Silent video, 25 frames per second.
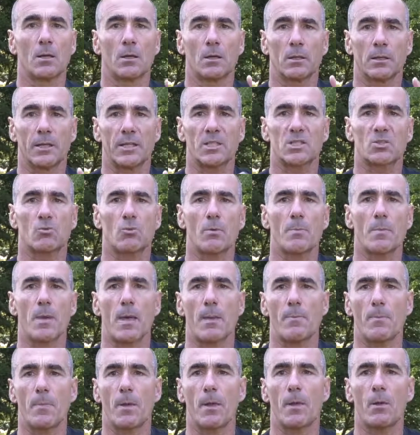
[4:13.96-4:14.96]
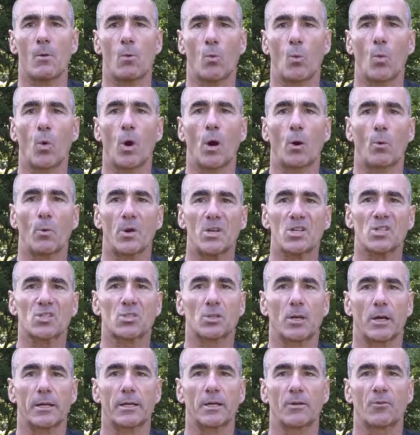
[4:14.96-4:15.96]
Let's remember where we
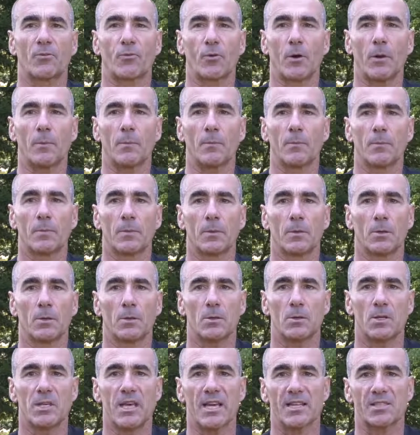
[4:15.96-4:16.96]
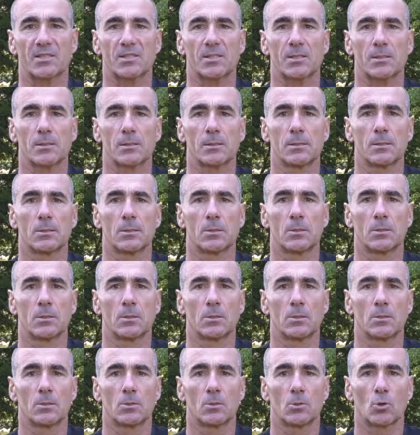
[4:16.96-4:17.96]
started from. Yes,
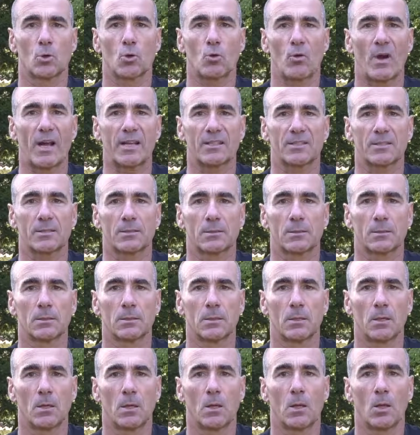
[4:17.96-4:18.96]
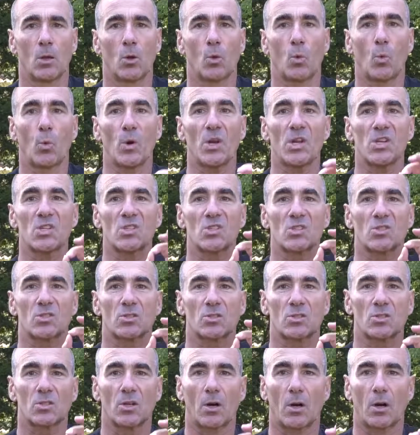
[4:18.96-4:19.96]
correct. We
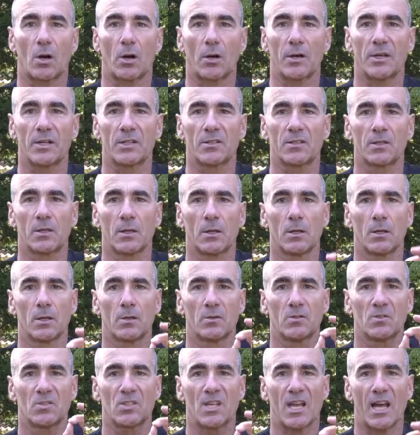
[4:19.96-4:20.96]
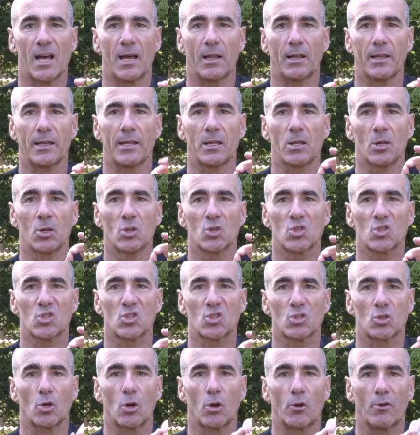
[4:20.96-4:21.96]
started telling
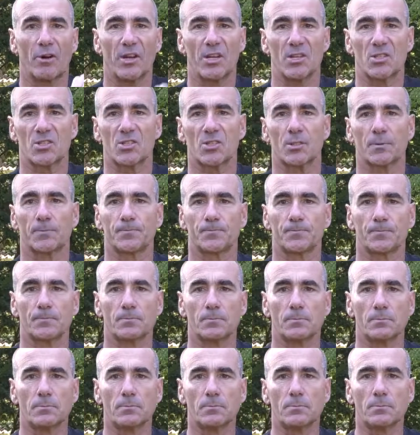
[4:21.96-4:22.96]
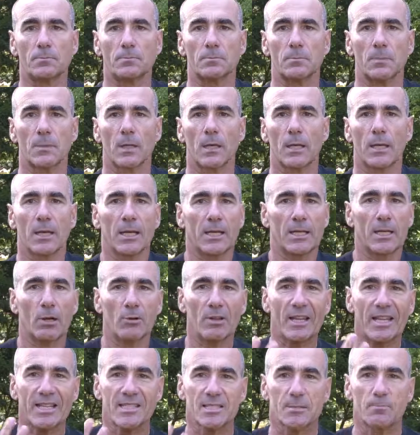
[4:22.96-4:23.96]
stories. Now
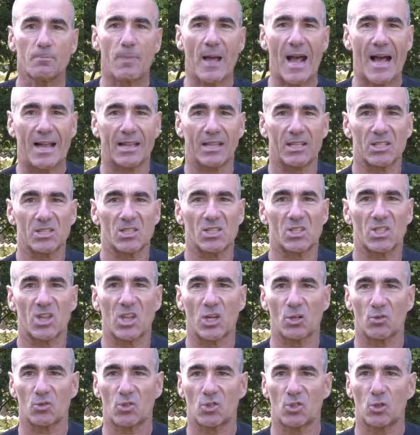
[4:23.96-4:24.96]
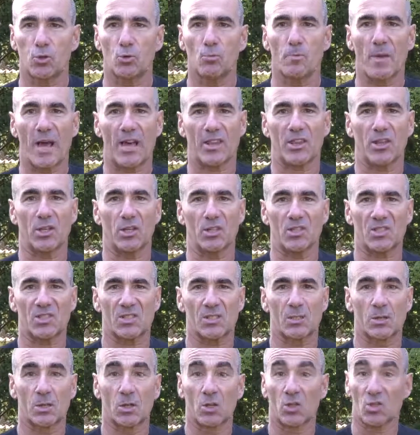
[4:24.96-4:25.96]
let's balance those two
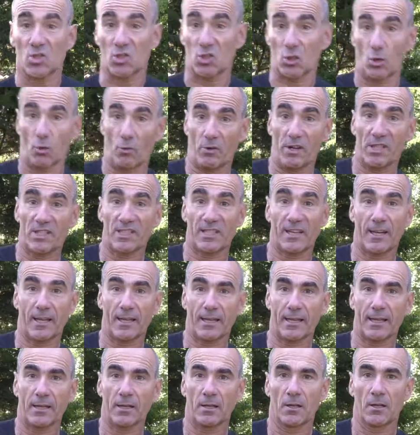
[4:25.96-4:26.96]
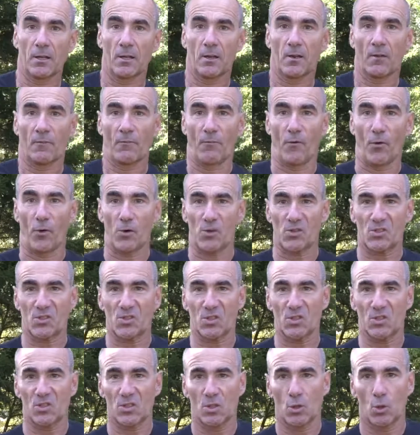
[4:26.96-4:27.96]
methods, storytelling
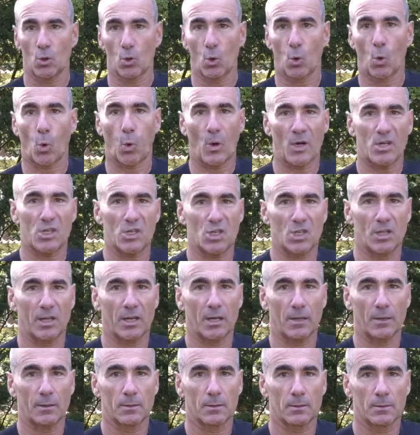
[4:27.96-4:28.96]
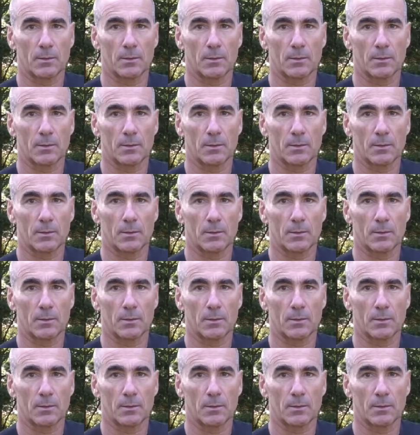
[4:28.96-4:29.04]
versus questioning.